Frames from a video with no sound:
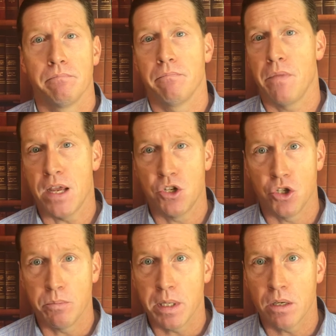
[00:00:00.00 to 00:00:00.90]
They
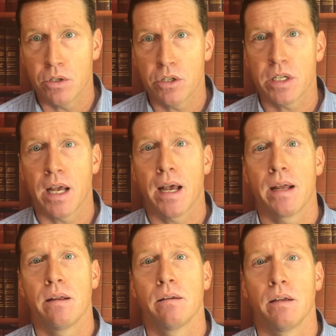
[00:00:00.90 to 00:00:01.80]
should be on your
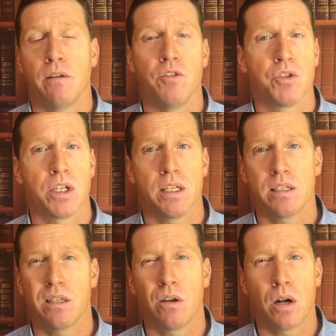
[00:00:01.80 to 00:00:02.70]
side. If you sense
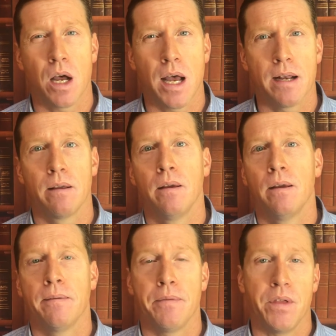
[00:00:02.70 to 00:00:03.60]
that they're not,
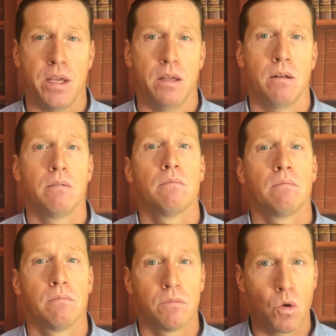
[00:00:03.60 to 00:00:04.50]
then
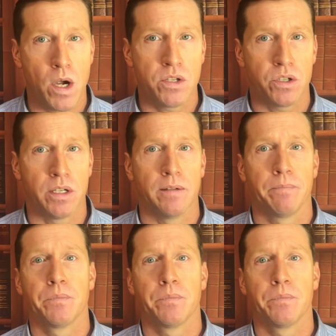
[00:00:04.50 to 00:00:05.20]
question it.